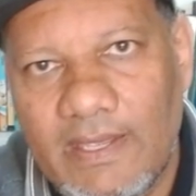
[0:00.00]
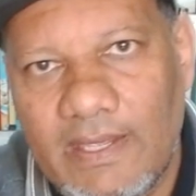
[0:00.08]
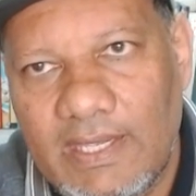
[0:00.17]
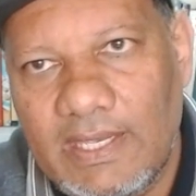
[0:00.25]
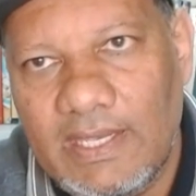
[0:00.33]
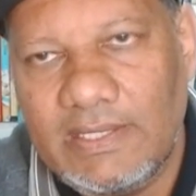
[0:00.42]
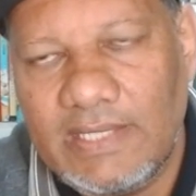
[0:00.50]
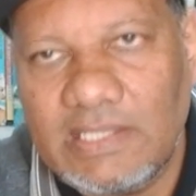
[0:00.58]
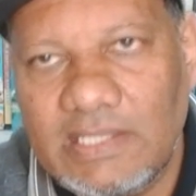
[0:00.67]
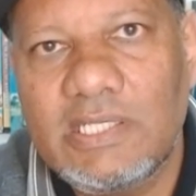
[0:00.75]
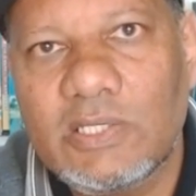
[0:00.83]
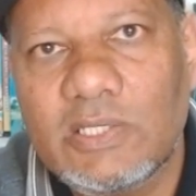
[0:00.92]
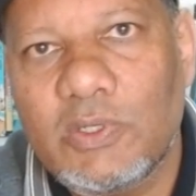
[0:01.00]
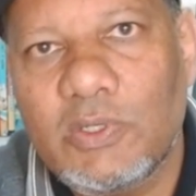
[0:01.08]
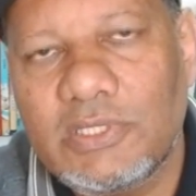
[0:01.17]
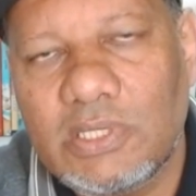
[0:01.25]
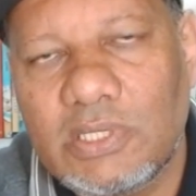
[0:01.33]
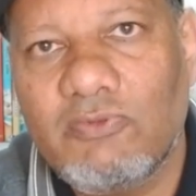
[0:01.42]
And that is the
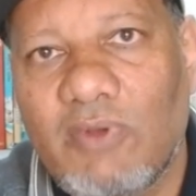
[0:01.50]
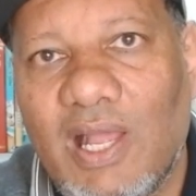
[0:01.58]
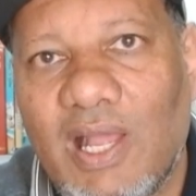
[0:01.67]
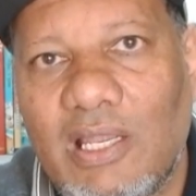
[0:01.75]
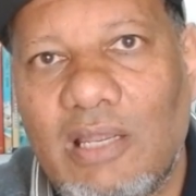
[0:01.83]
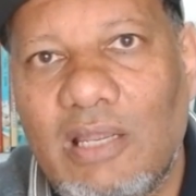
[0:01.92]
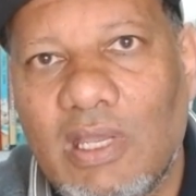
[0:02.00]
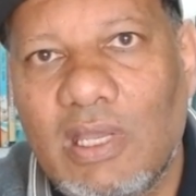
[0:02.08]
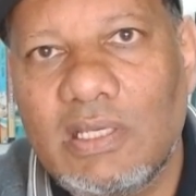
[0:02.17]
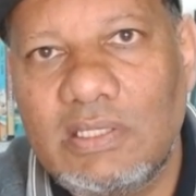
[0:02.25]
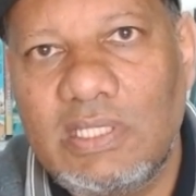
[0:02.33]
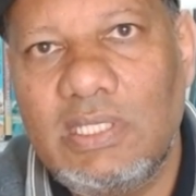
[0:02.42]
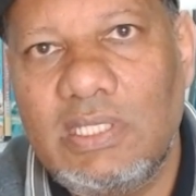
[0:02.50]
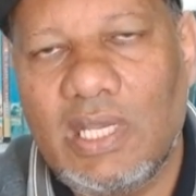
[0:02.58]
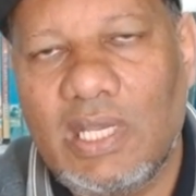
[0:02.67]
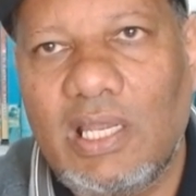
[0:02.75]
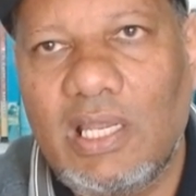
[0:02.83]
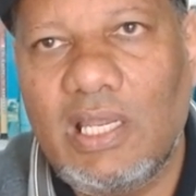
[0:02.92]
concept of Al-Mahdi,
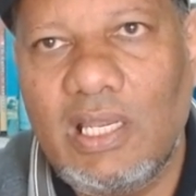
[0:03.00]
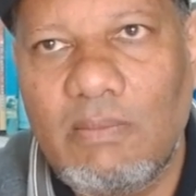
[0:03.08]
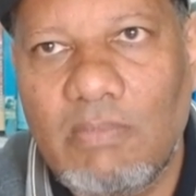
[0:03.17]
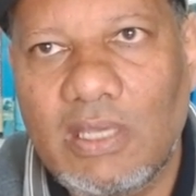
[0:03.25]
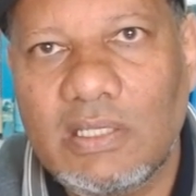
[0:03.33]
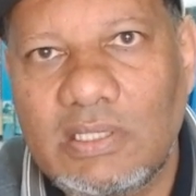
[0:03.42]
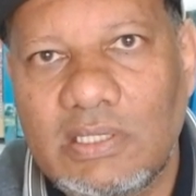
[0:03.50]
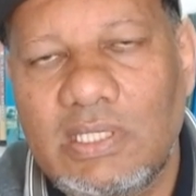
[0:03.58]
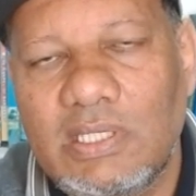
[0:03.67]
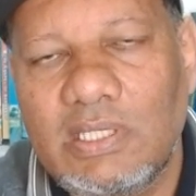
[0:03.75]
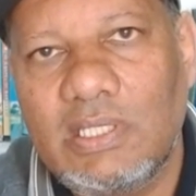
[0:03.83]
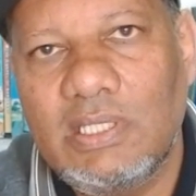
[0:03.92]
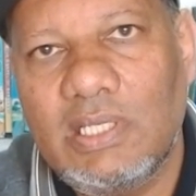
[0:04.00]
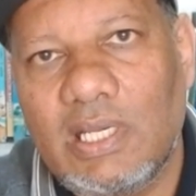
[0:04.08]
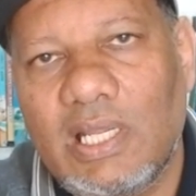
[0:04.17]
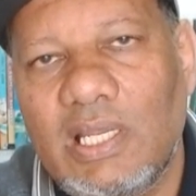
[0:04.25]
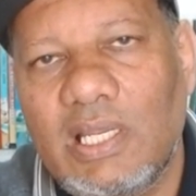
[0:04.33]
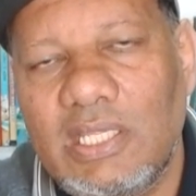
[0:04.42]
Al-Mahdi,
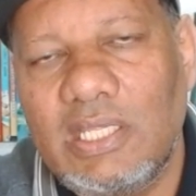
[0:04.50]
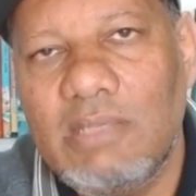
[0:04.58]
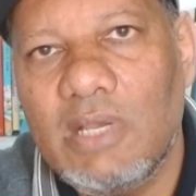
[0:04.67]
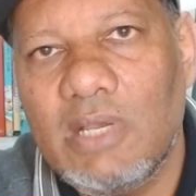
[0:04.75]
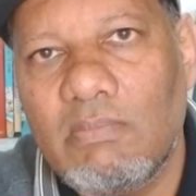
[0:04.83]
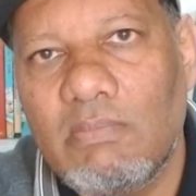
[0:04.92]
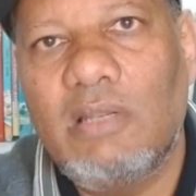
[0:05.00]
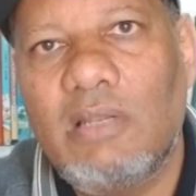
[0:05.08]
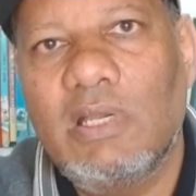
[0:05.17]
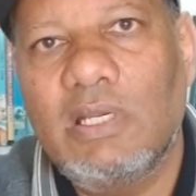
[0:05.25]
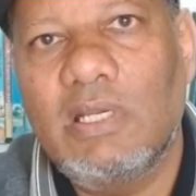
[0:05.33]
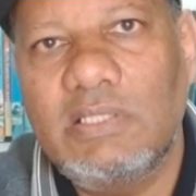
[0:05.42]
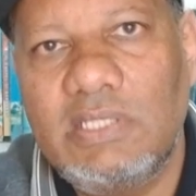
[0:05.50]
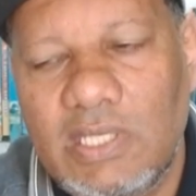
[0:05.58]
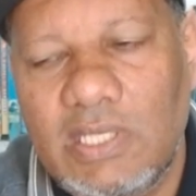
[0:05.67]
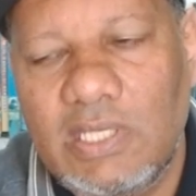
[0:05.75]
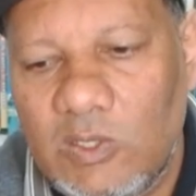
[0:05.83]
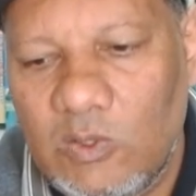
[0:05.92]
Al-Imam Al-Mahdi,
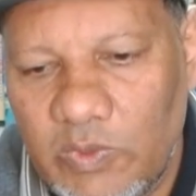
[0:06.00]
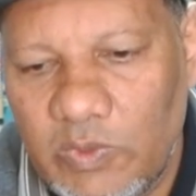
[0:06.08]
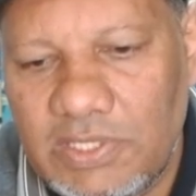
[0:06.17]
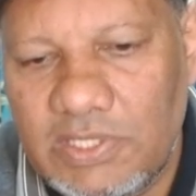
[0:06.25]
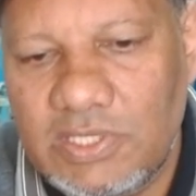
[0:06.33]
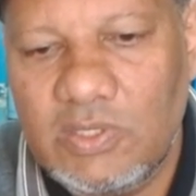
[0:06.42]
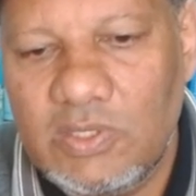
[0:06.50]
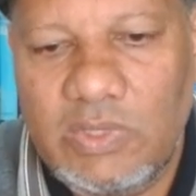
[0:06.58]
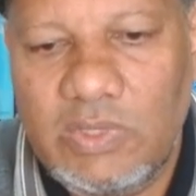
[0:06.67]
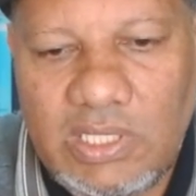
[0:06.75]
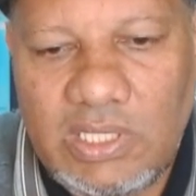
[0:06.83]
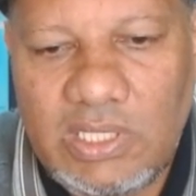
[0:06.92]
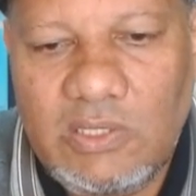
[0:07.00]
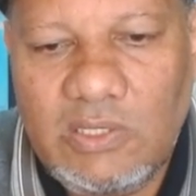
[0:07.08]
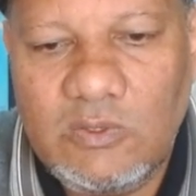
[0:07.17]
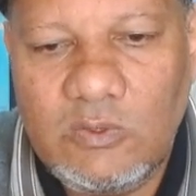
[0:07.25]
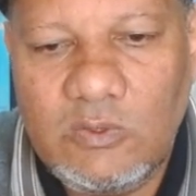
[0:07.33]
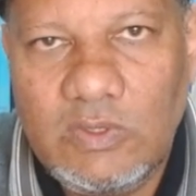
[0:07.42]
which we need to
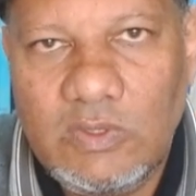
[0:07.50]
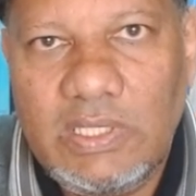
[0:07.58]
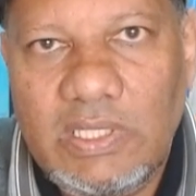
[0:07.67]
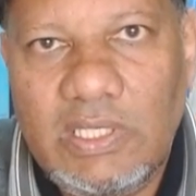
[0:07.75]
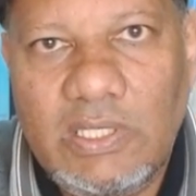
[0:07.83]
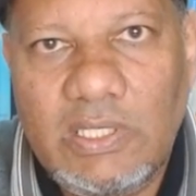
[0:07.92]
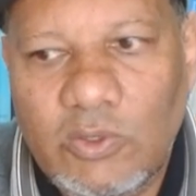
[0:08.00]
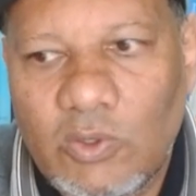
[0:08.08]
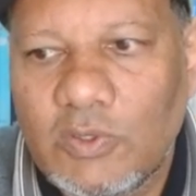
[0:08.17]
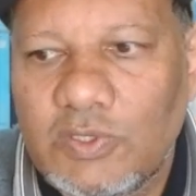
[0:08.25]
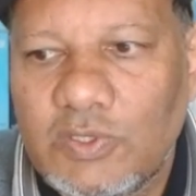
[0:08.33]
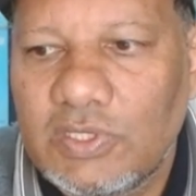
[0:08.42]
endorse